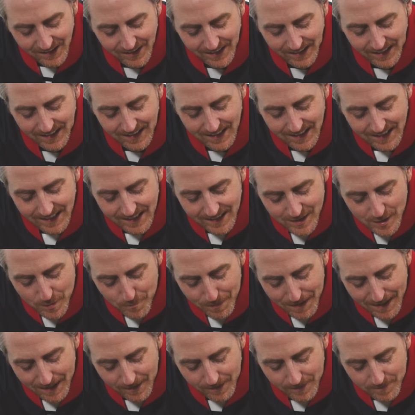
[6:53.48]
Okay, it's
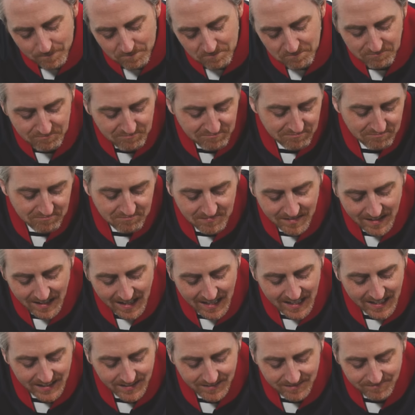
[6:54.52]
about
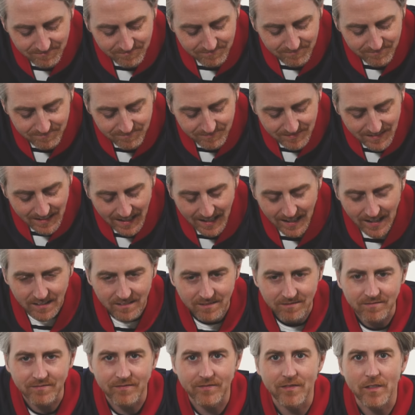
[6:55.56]
eight
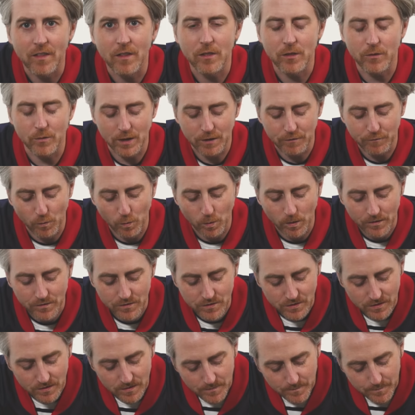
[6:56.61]
and three fourths